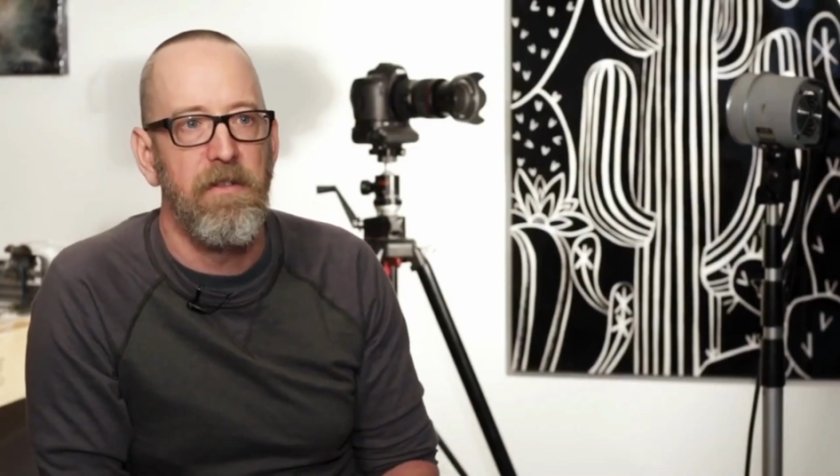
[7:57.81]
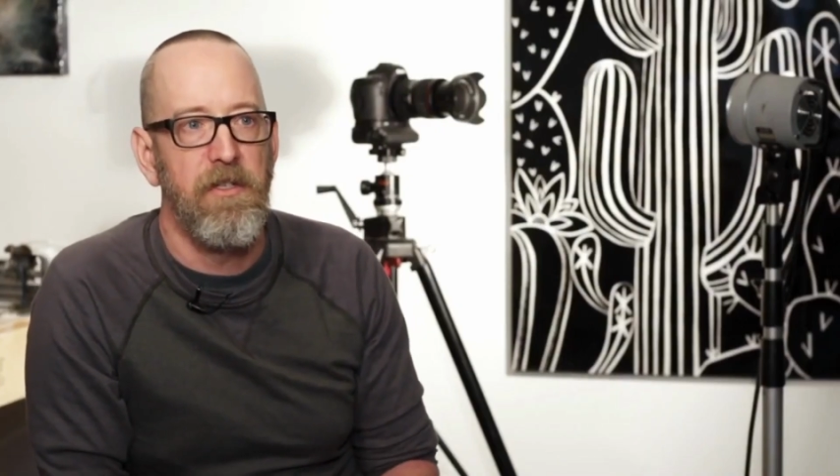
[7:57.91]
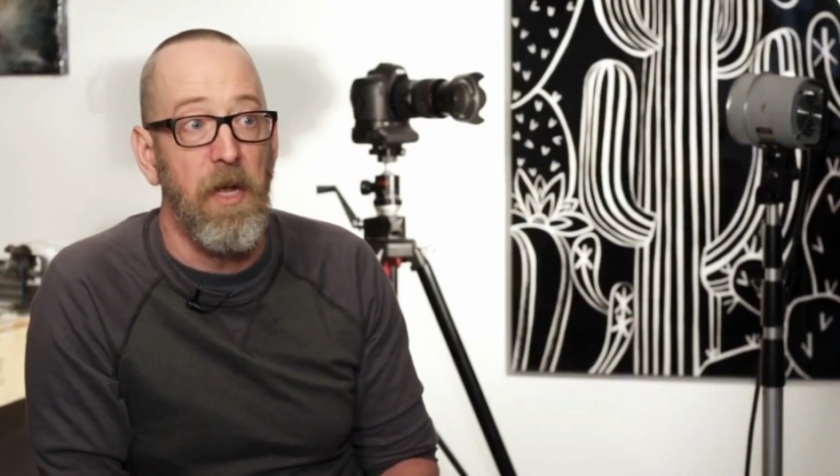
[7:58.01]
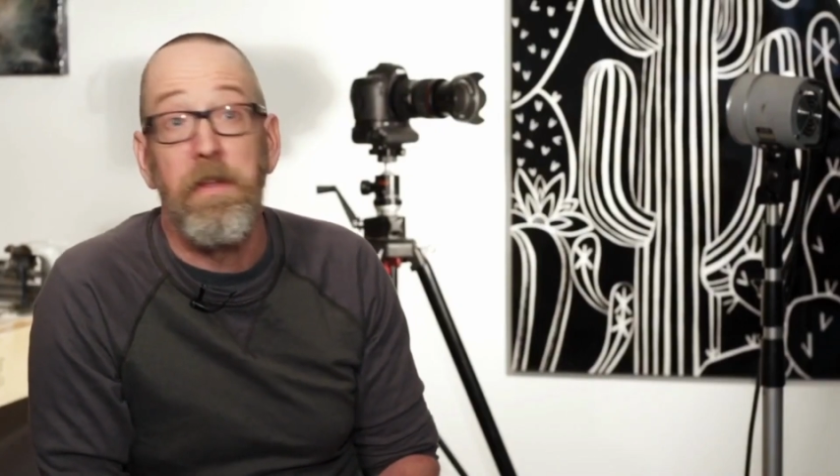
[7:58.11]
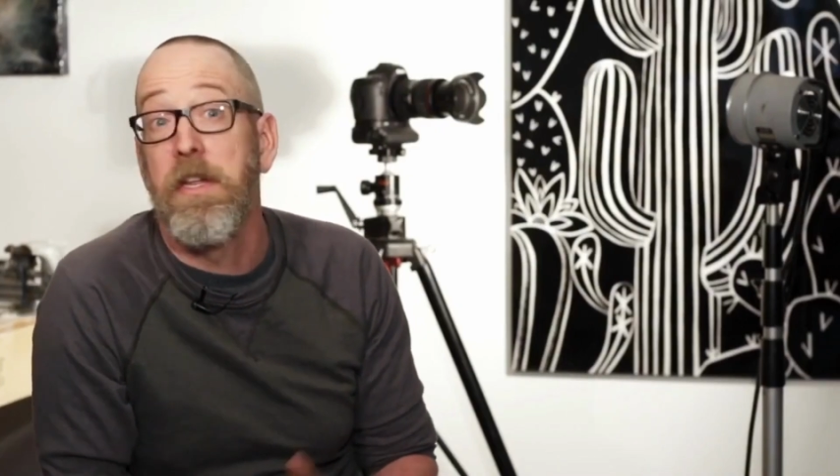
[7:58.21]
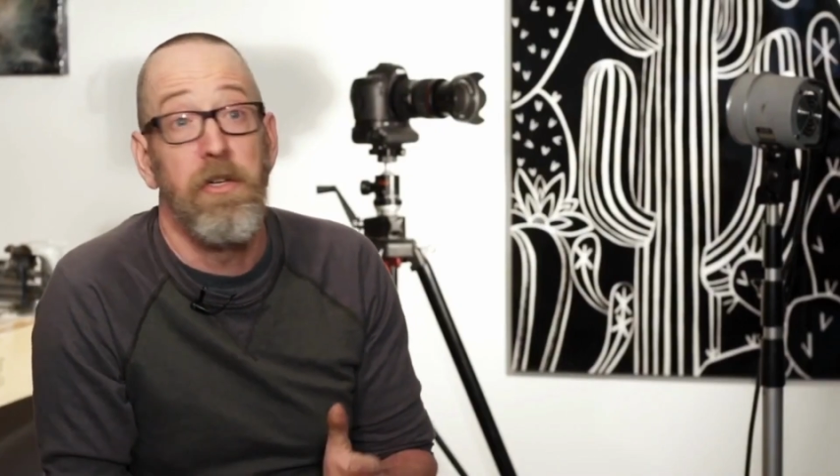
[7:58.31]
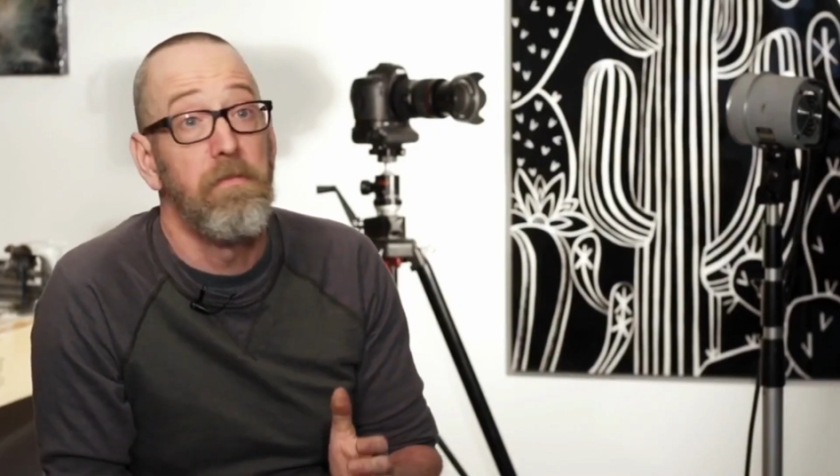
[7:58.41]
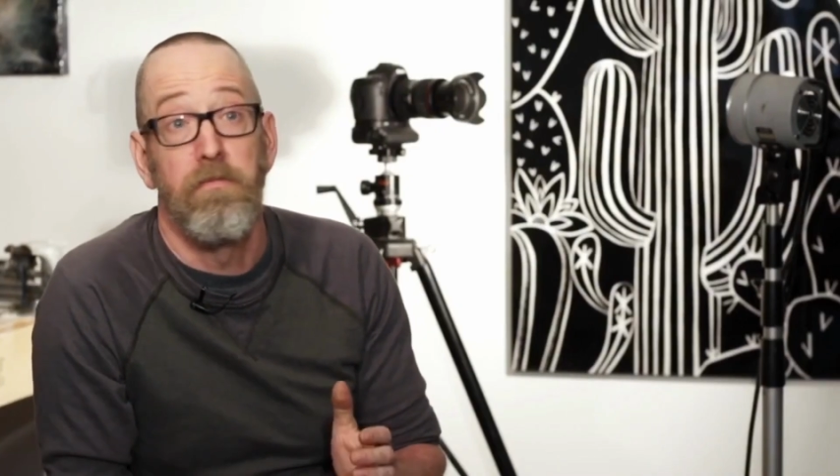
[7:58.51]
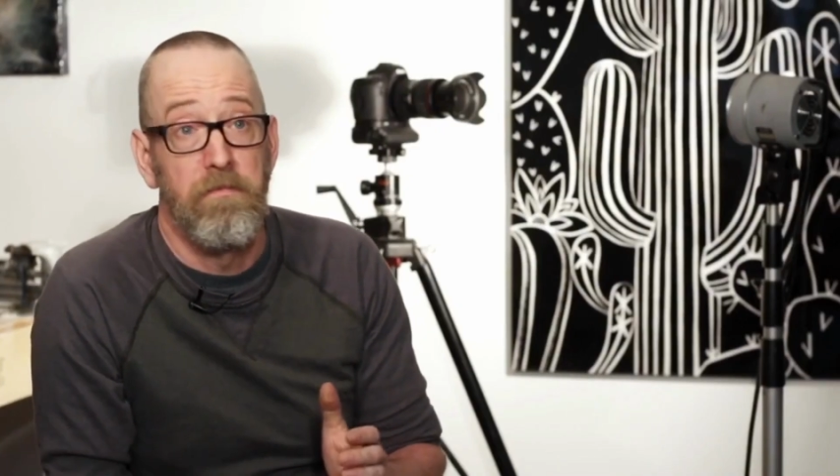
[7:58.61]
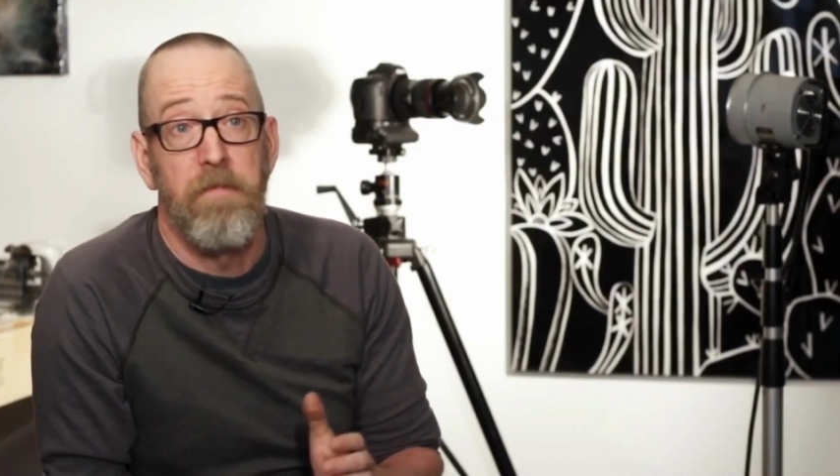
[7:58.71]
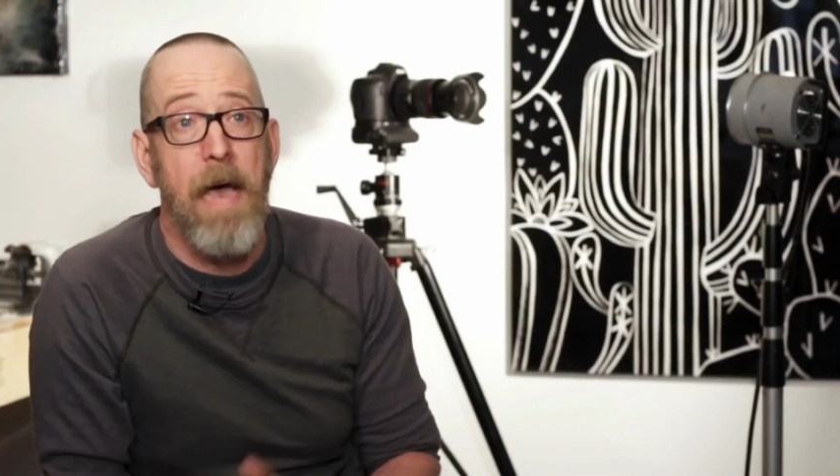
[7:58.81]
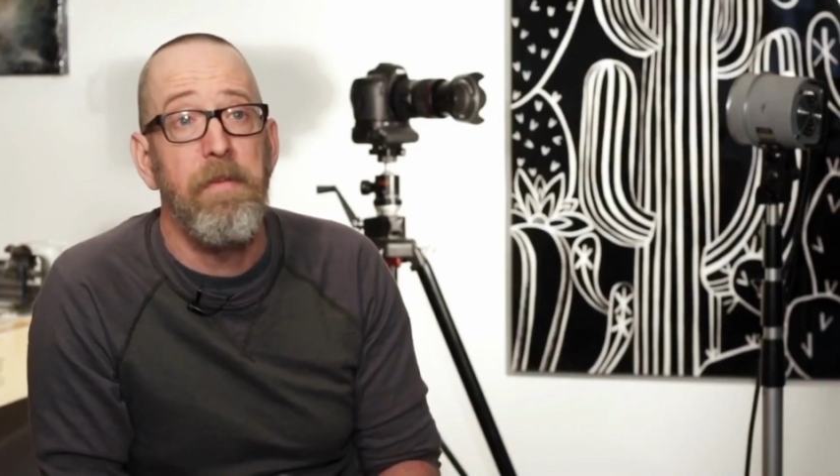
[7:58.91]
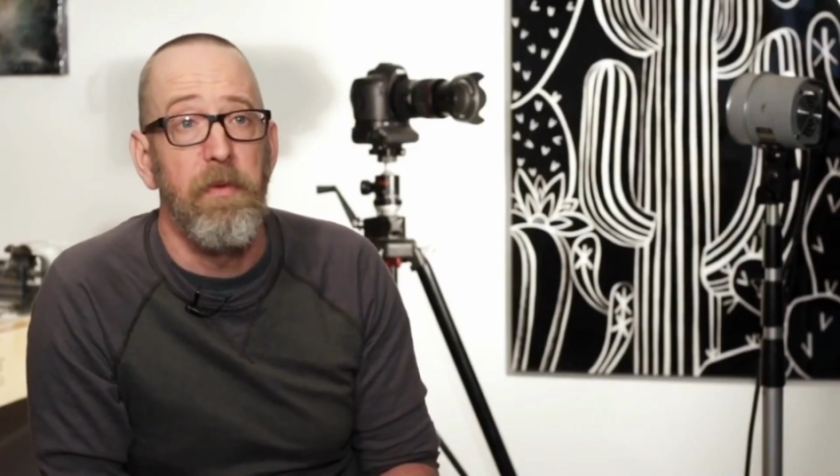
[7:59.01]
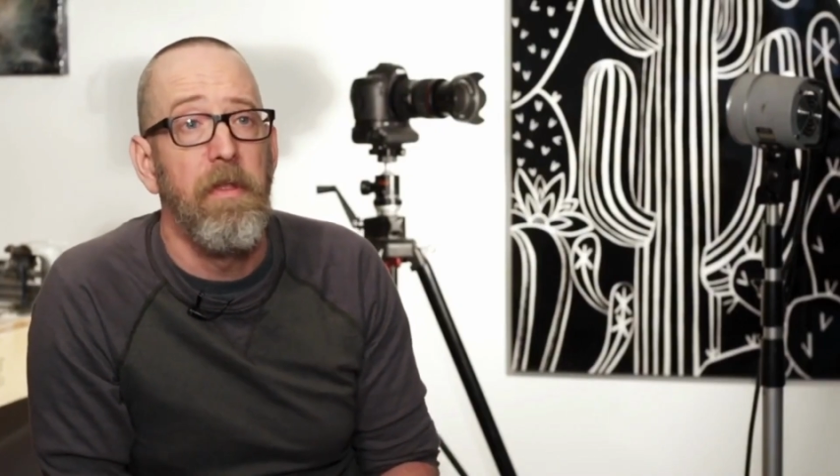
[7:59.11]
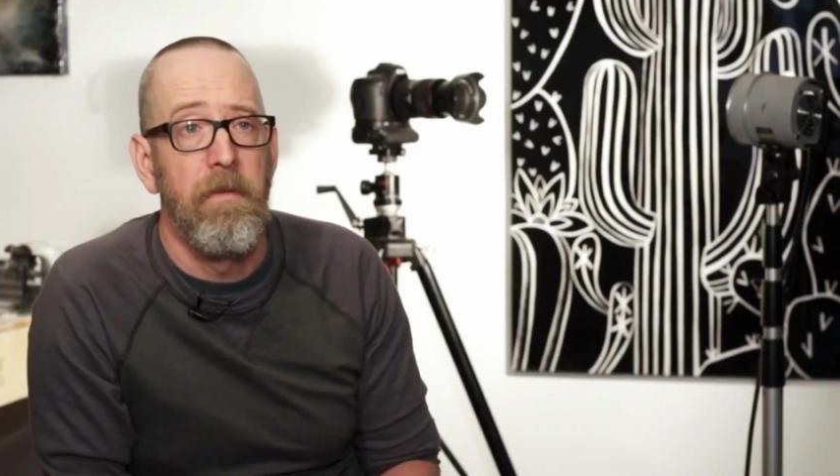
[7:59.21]
something that you're
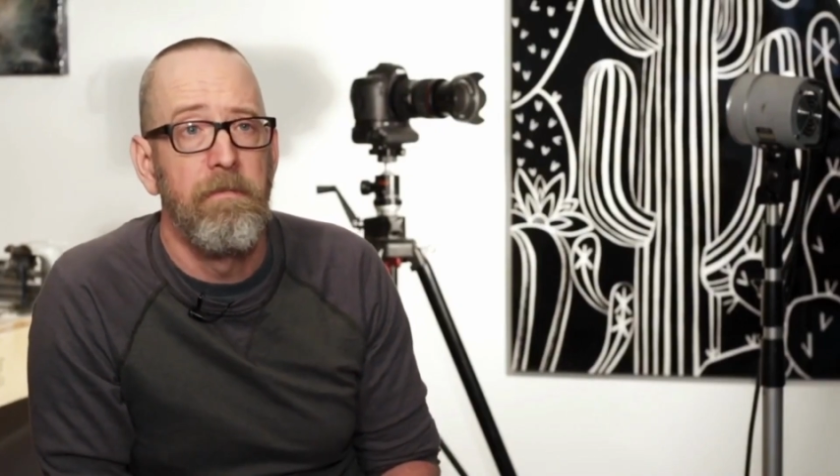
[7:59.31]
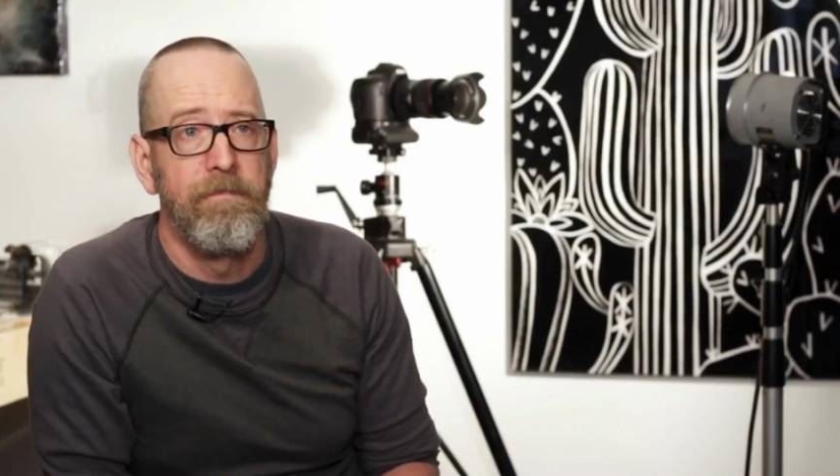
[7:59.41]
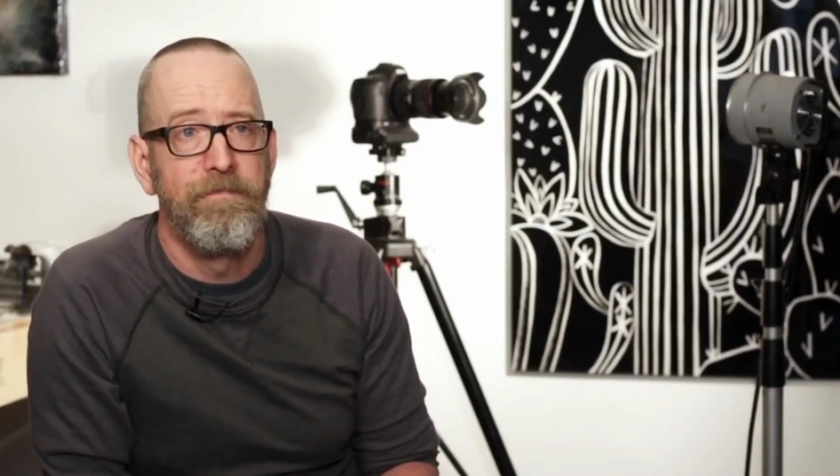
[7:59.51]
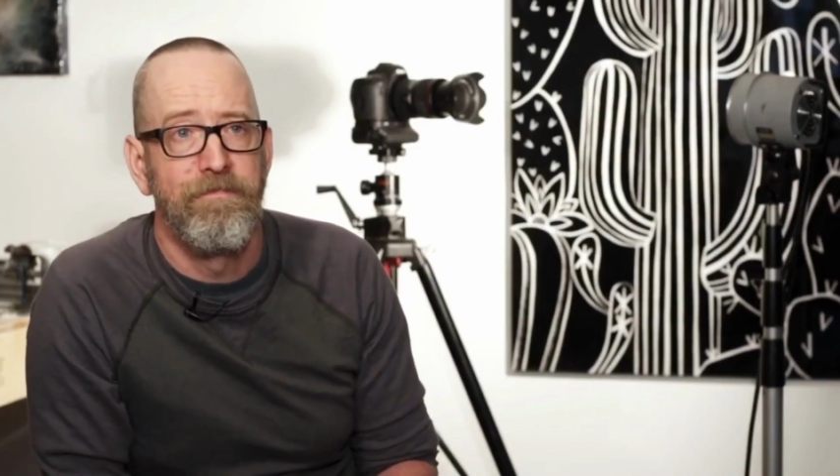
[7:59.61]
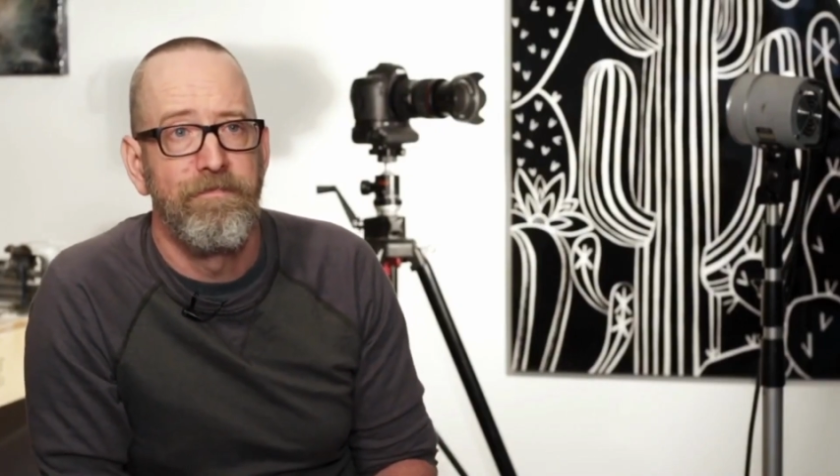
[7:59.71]
happy with.